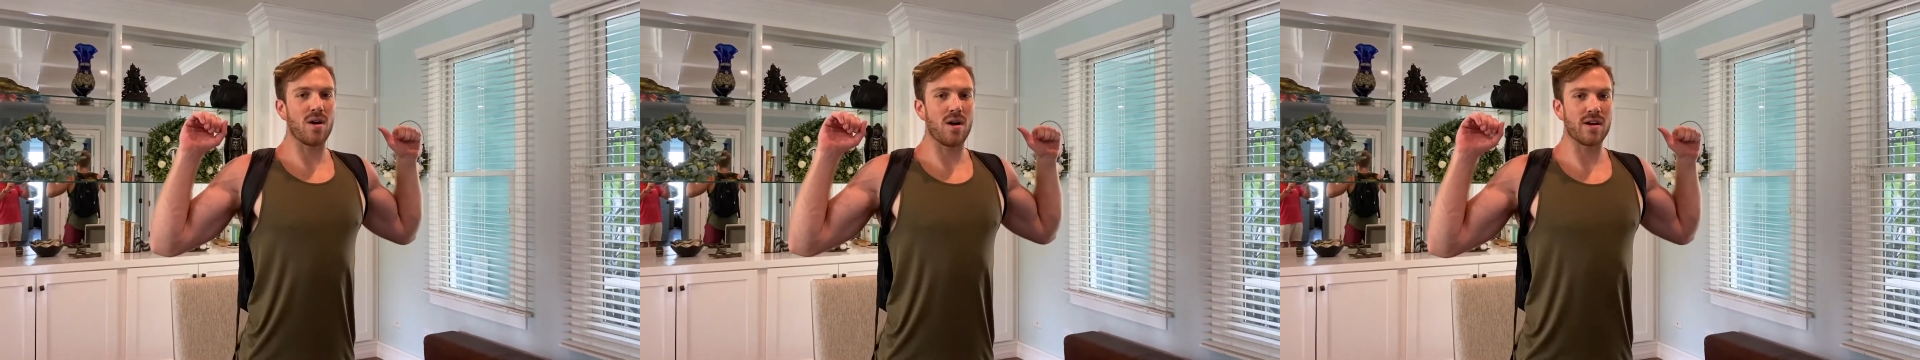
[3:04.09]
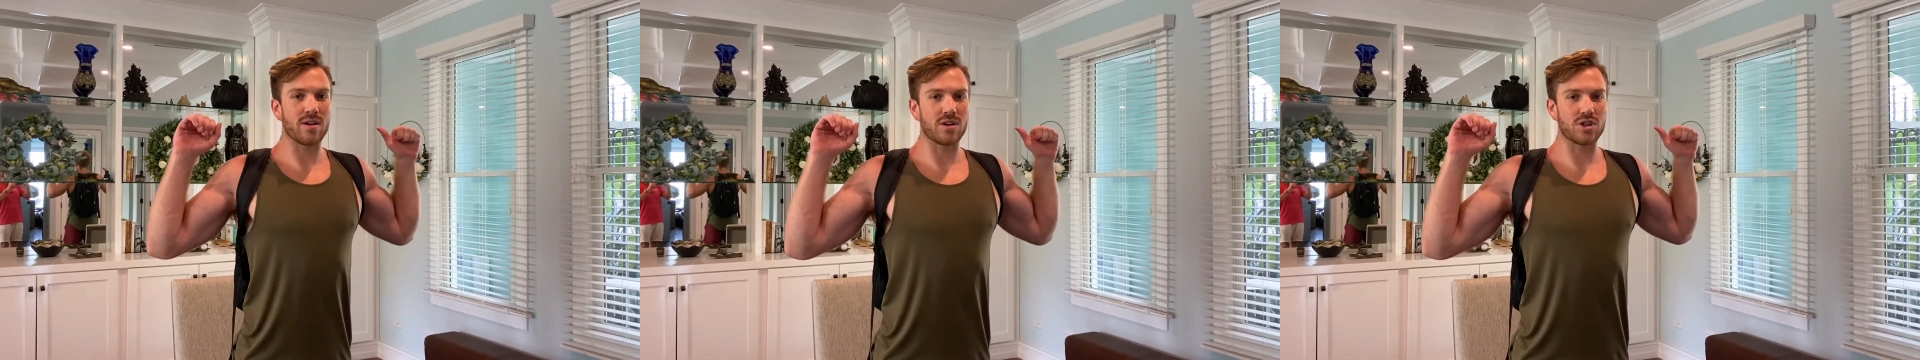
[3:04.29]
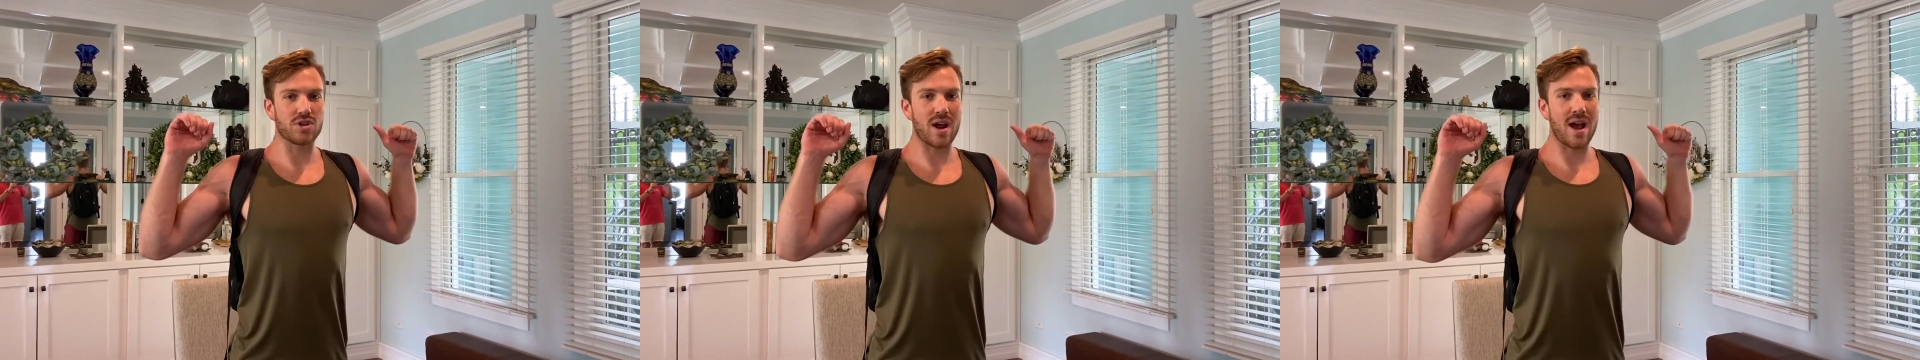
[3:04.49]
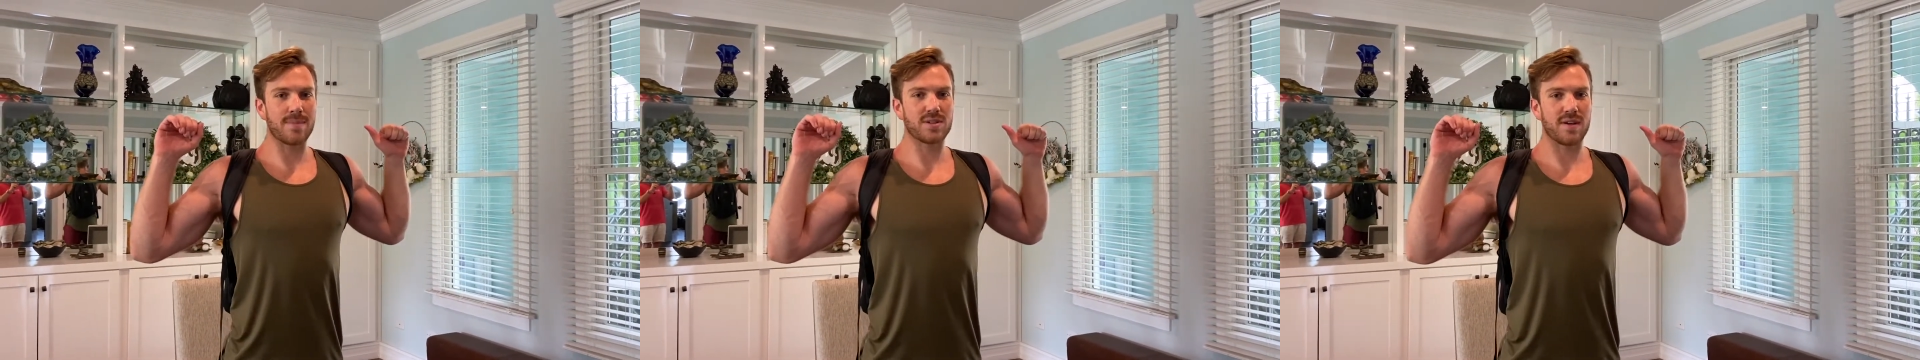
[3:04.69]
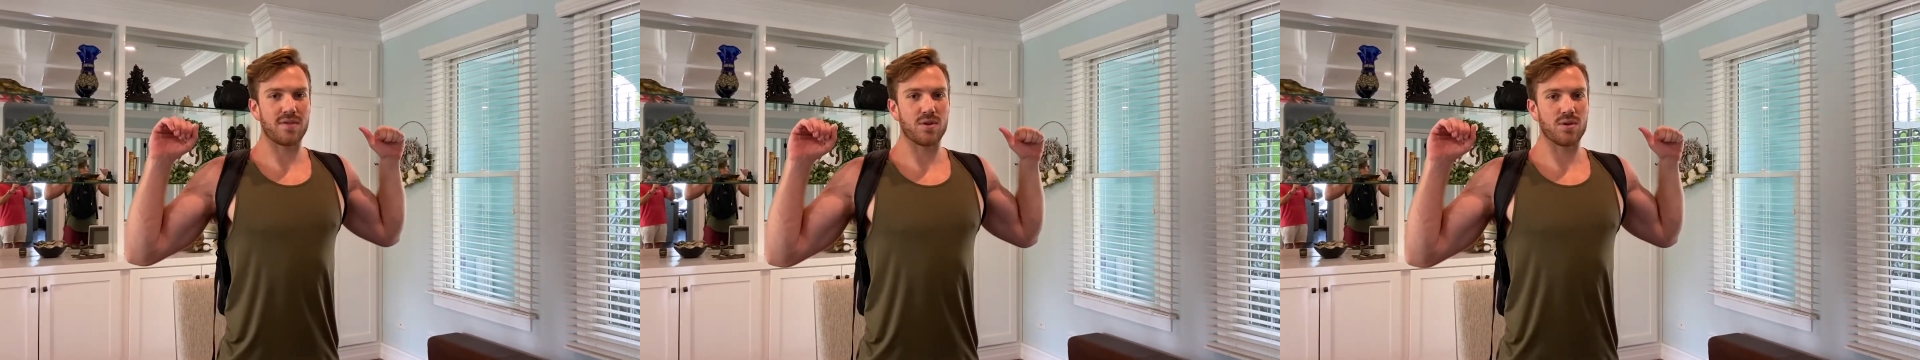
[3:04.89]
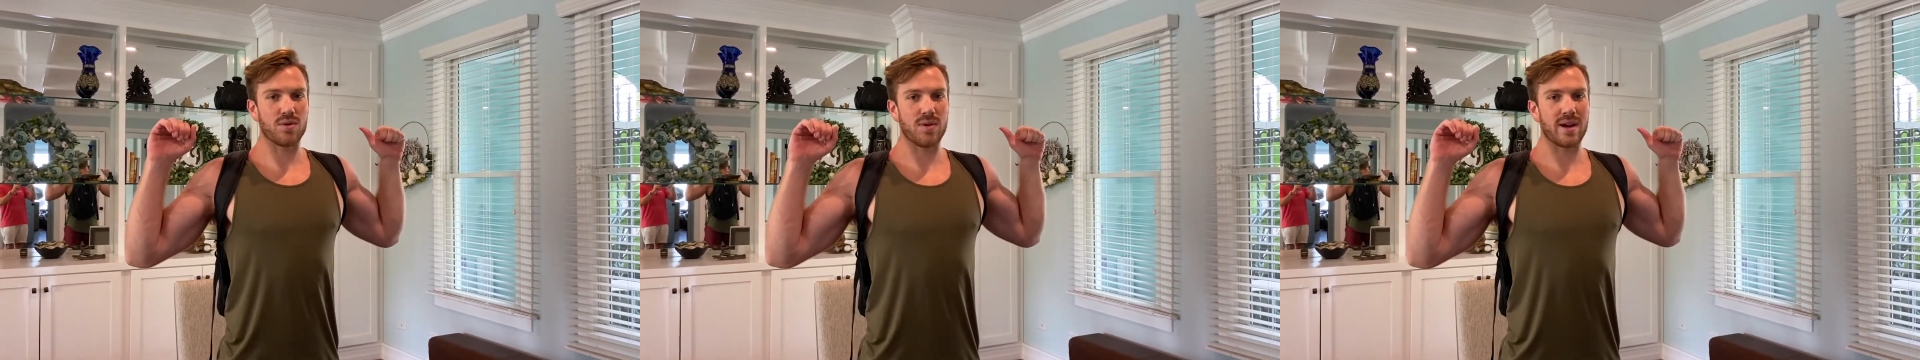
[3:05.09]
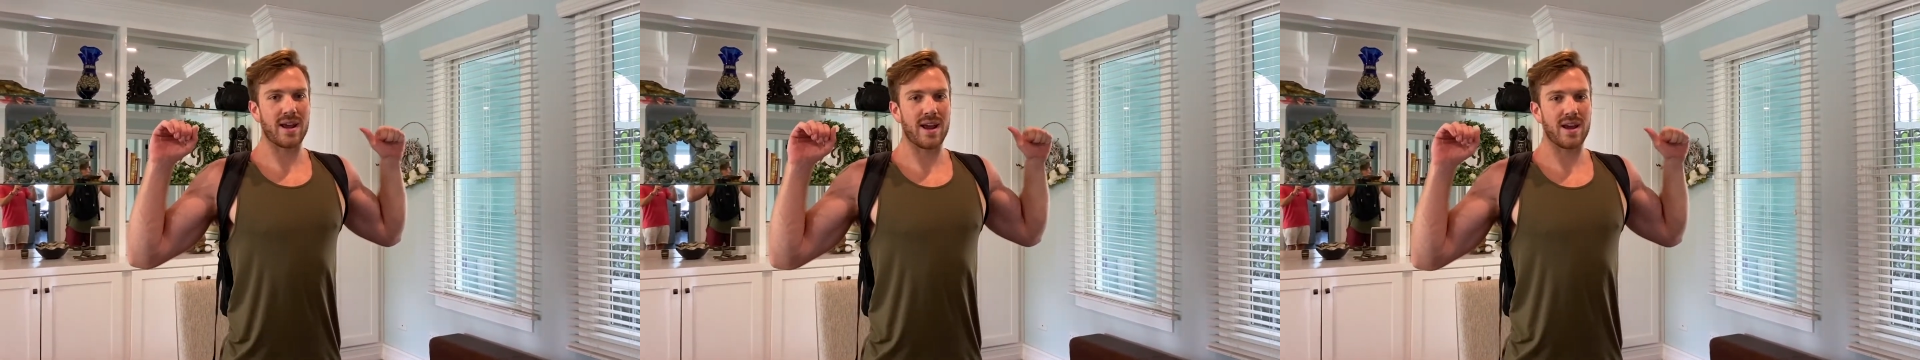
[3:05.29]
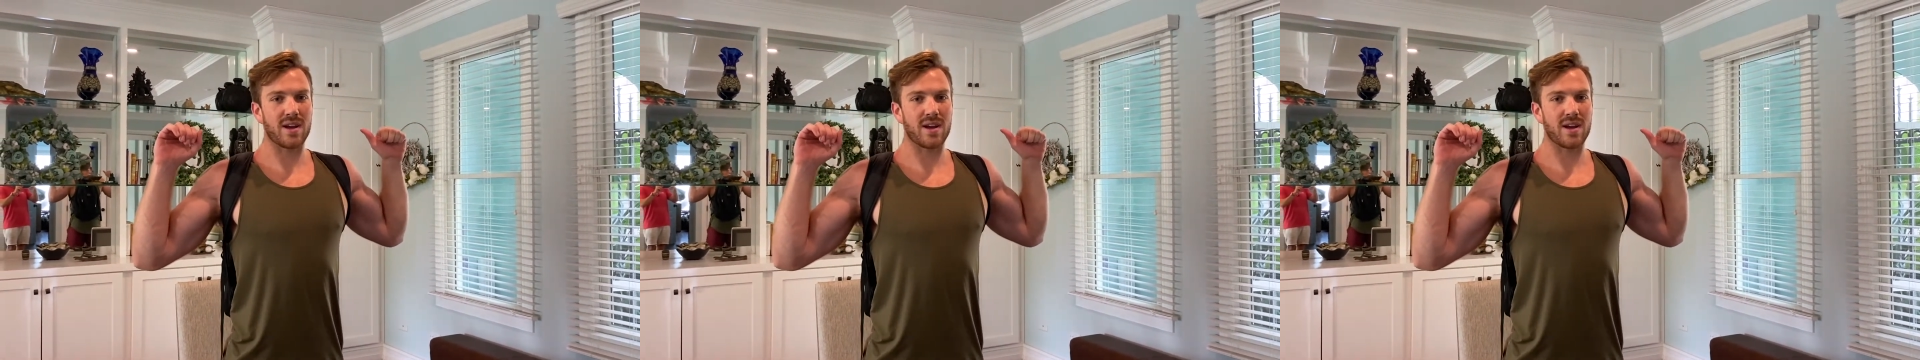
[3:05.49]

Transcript: on your traps if you're doing a